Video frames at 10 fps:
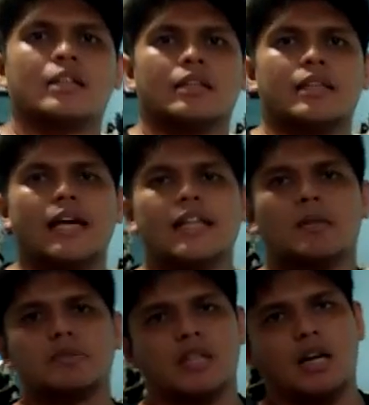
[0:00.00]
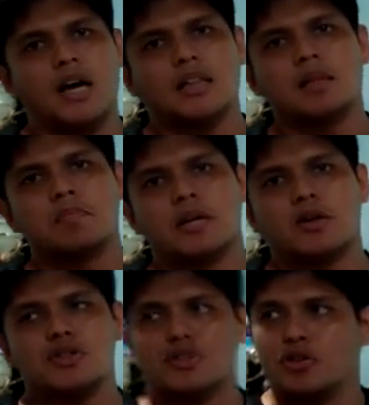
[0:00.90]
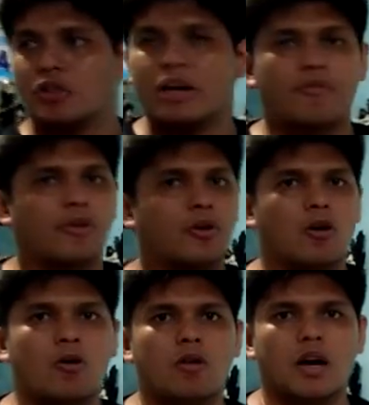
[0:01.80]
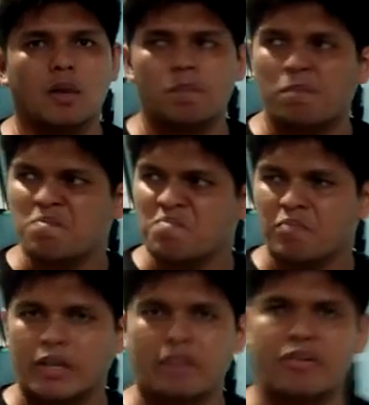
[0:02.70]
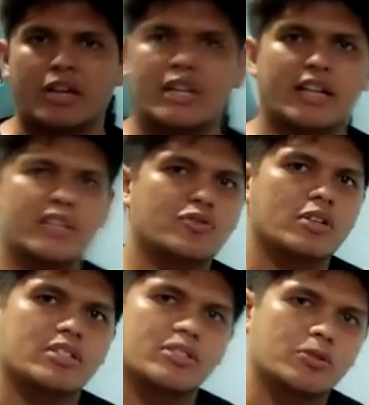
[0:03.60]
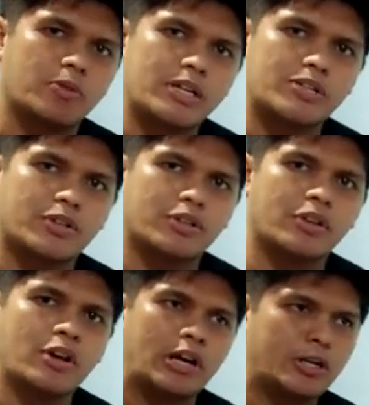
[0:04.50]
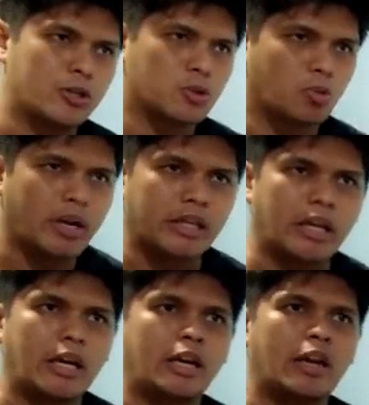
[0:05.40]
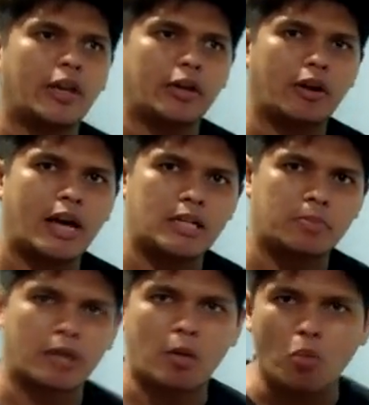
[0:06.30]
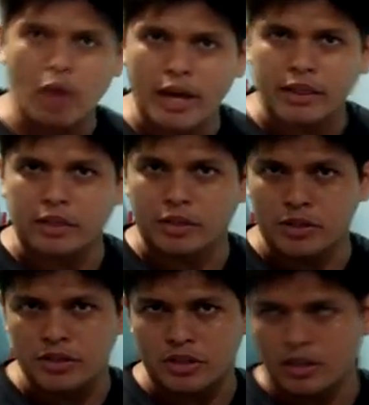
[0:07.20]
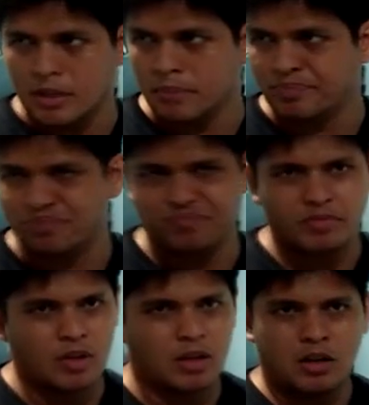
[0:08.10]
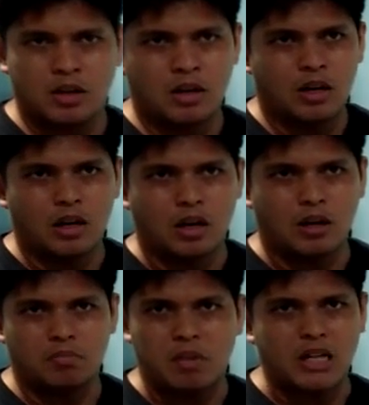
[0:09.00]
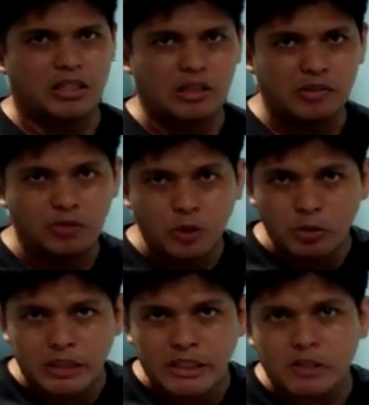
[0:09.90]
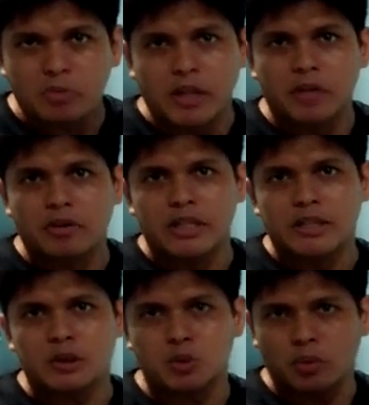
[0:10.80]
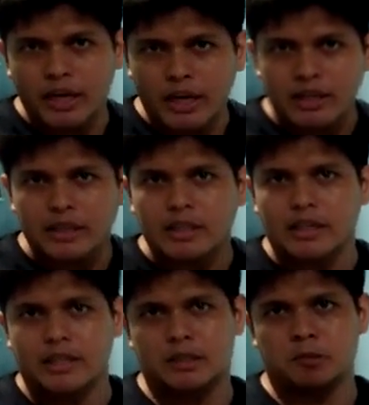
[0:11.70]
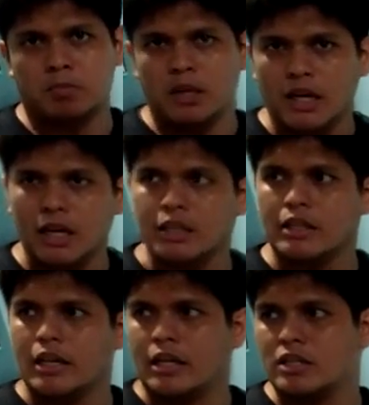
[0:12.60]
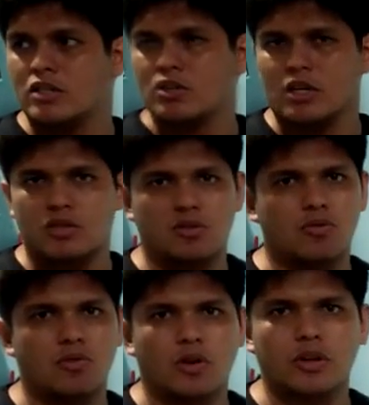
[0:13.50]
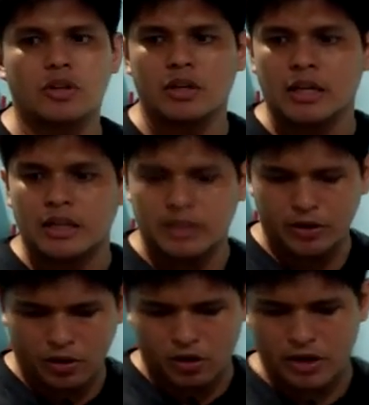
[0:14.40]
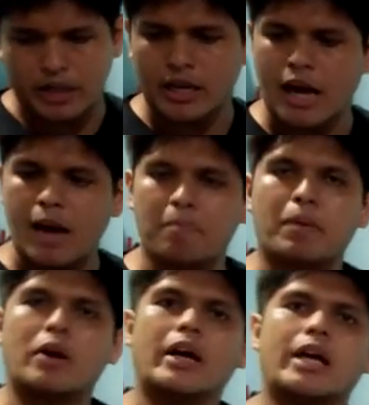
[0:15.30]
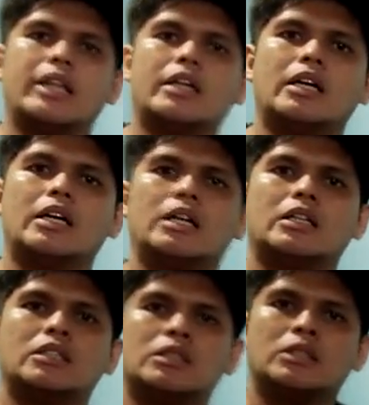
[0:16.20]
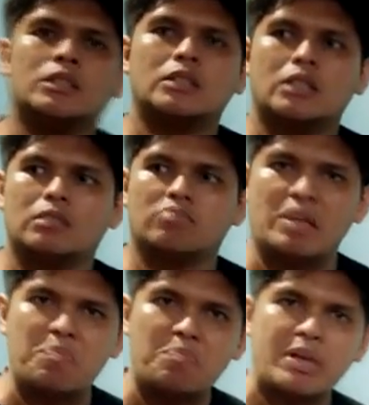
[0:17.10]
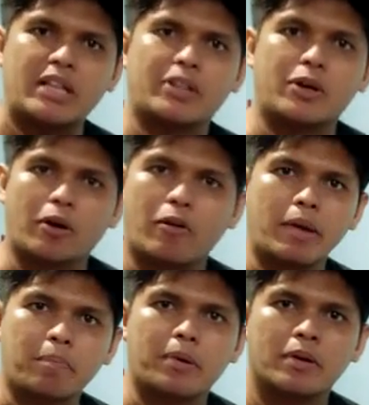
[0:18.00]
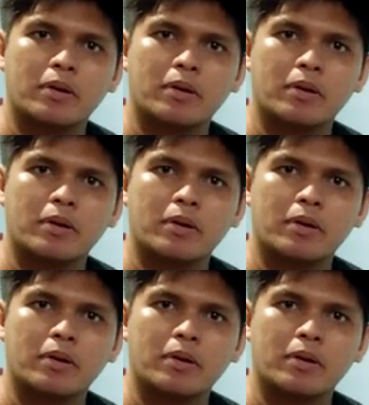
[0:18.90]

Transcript: That helps a lot because you never know, given any stress situation, you're sweating, your hands become wet, there's bodily fluids, whether it's sweat, it's blood, and so forth, that are gonna hamper and impede your grip.